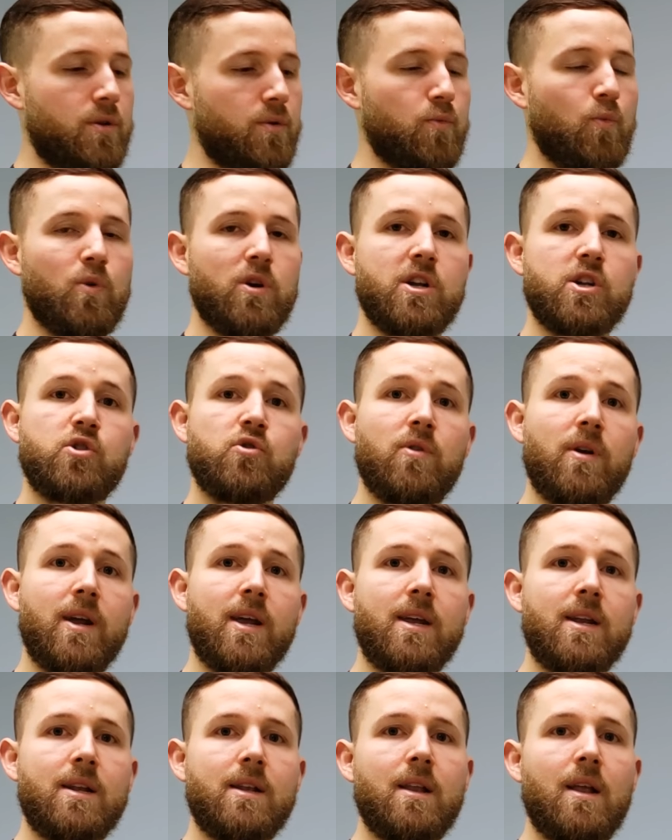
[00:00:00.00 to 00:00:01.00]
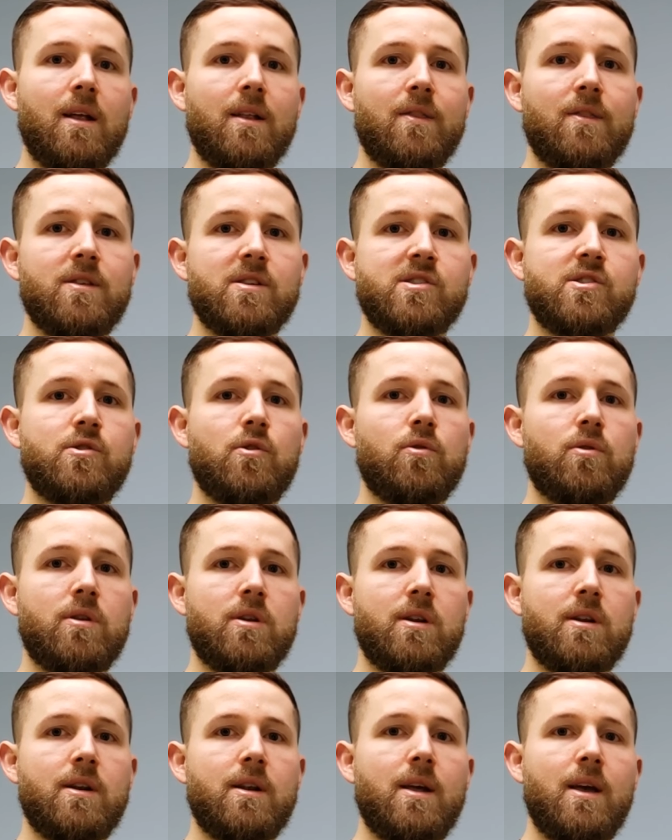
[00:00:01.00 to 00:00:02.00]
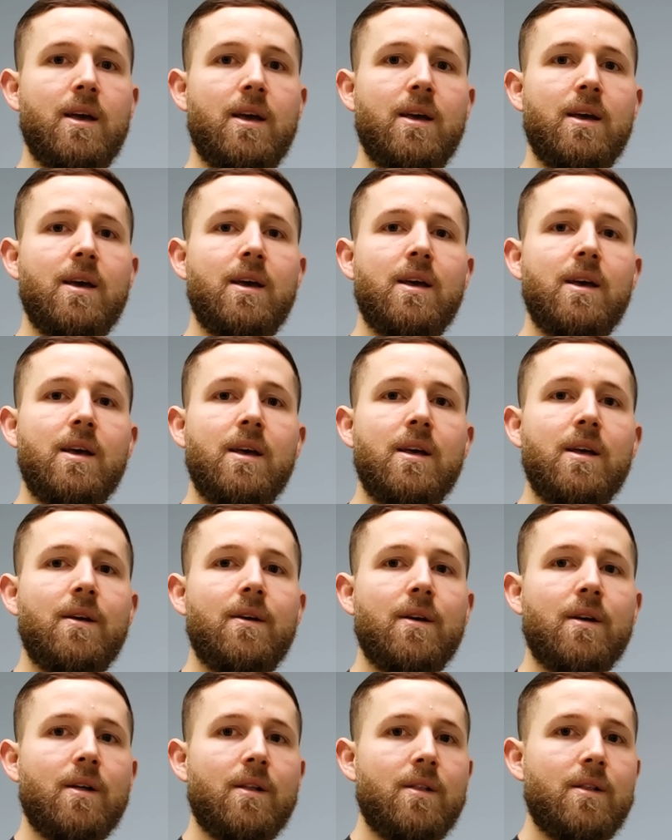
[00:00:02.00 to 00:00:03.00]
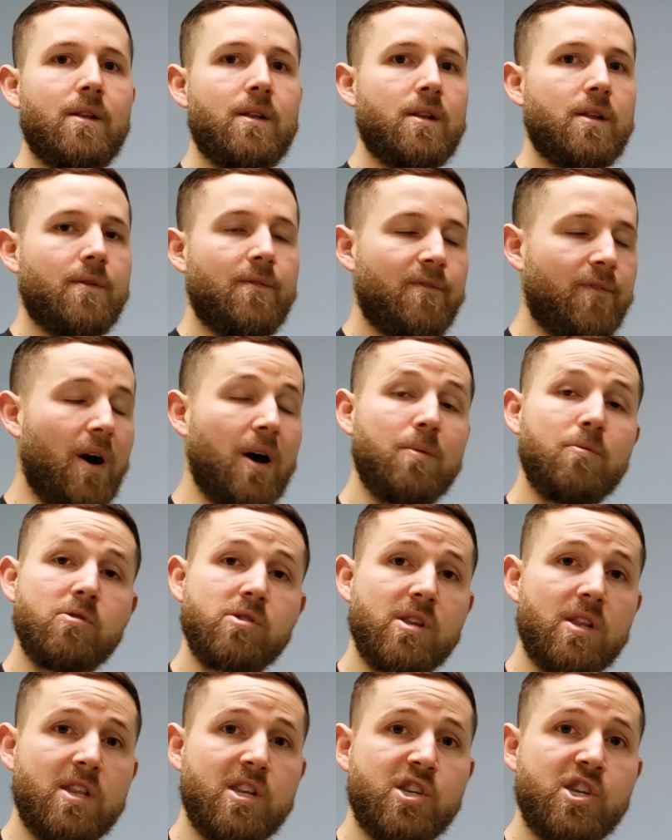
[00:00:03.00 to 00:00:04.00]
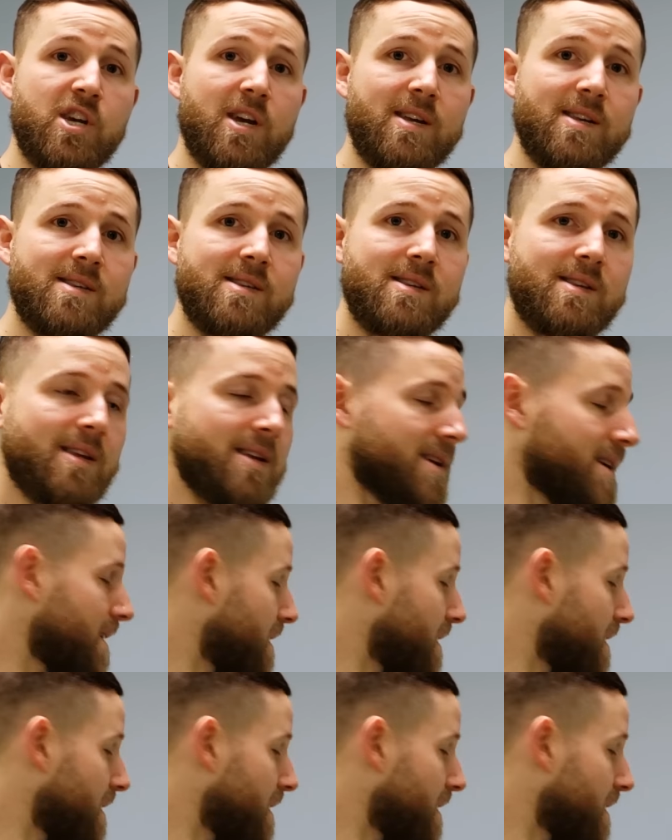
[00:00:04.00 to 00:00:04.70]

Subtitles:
You want to train the certain fibers of the chest.